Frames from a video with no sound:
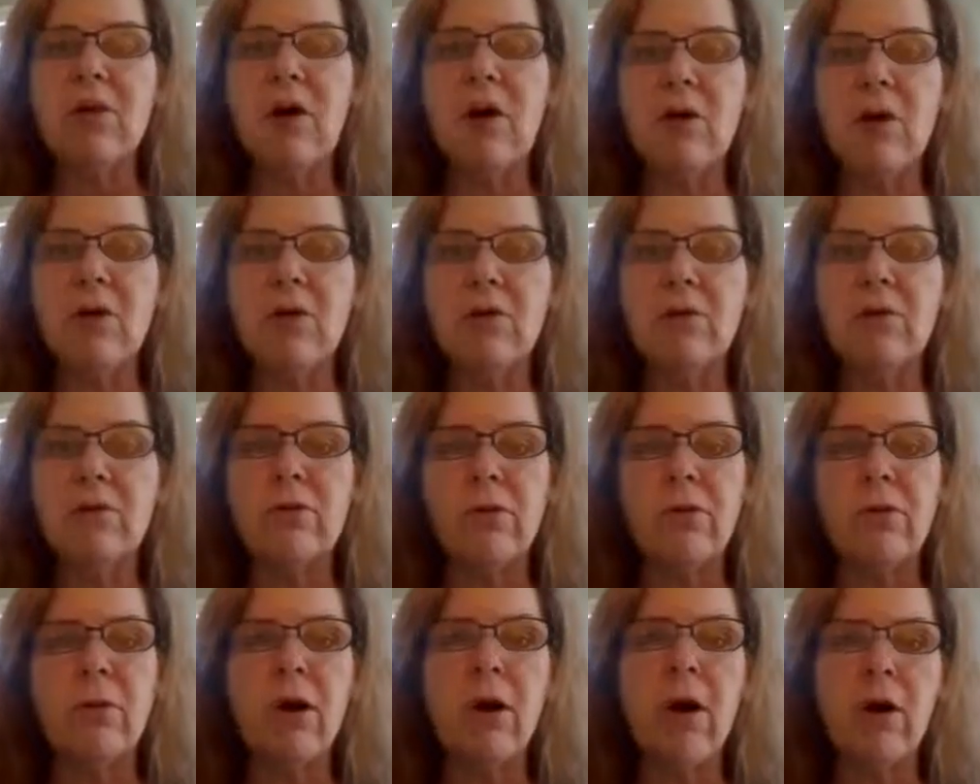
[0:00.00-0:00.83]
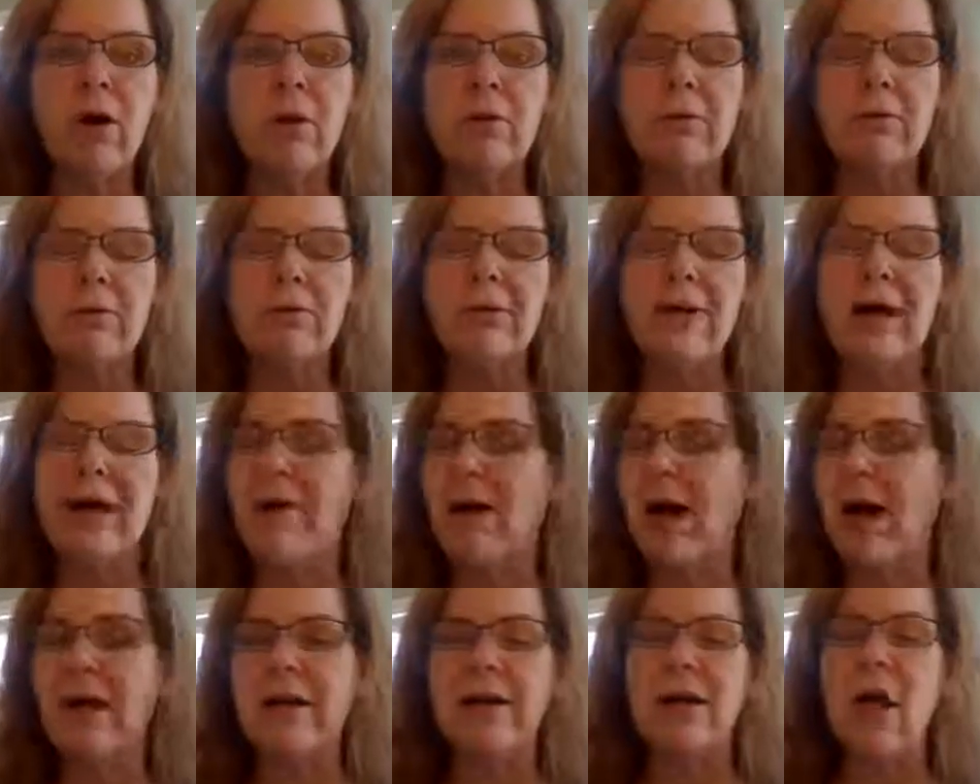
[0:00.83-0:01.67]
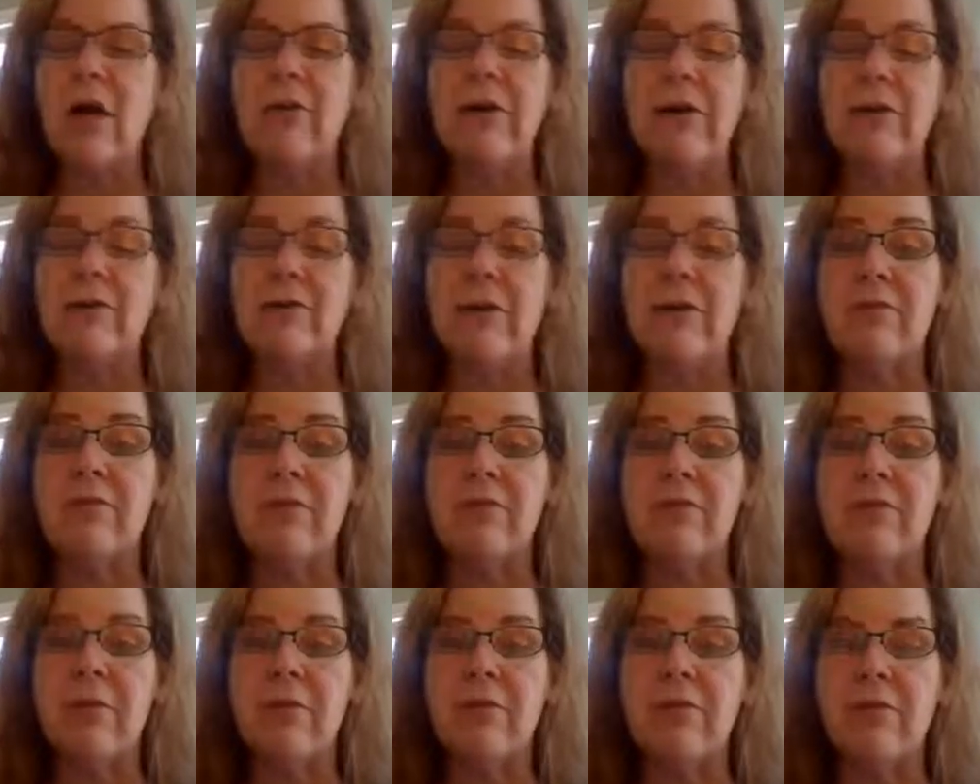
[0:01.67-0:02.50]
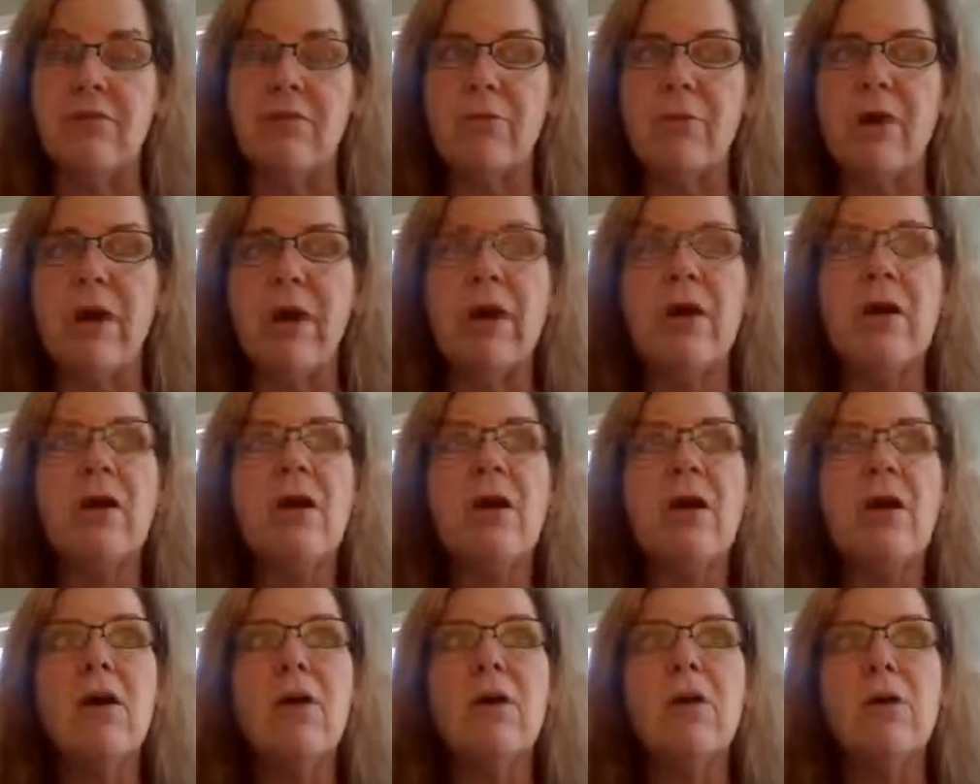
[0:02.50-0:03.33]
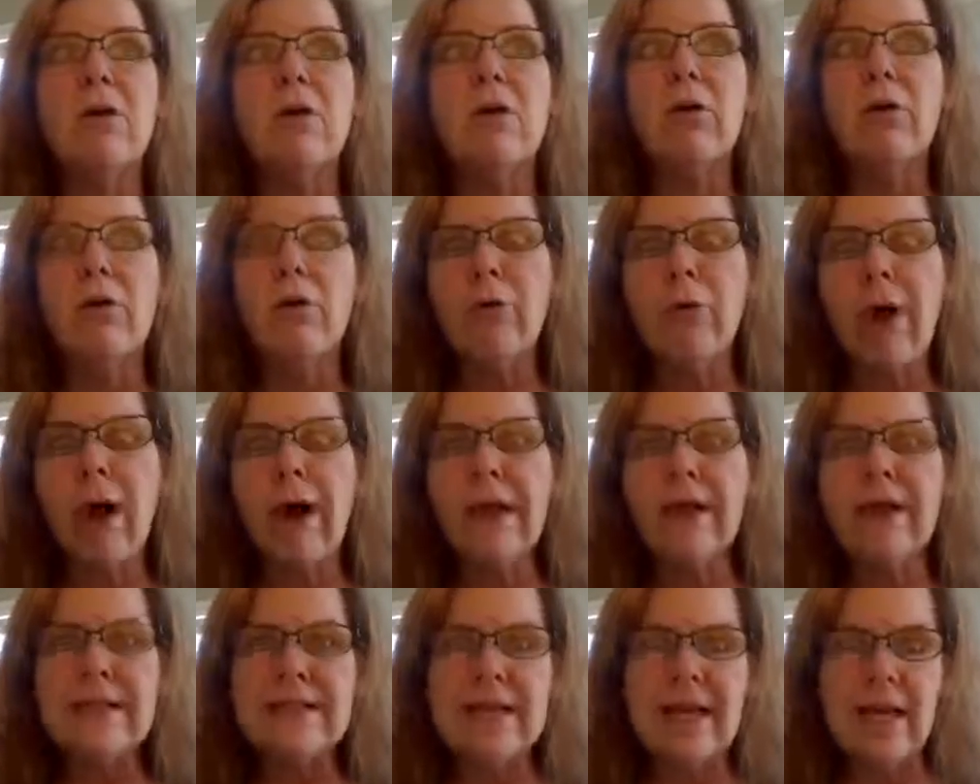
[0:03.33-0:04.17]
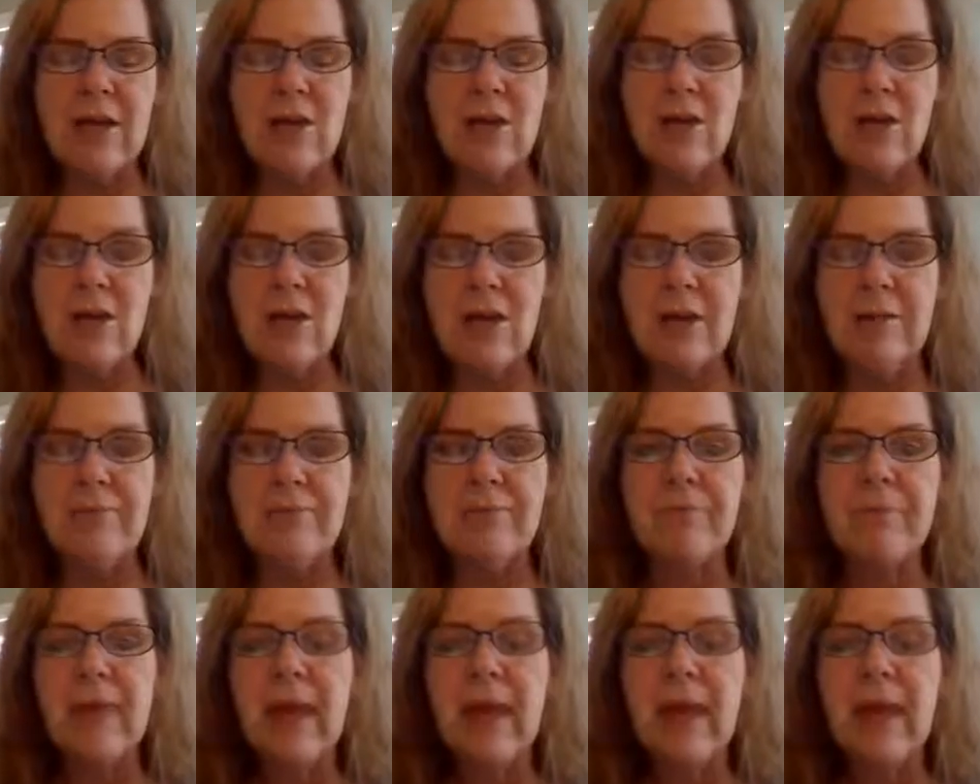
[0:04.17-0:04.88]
called I know I'll never say this right, glucuronidation.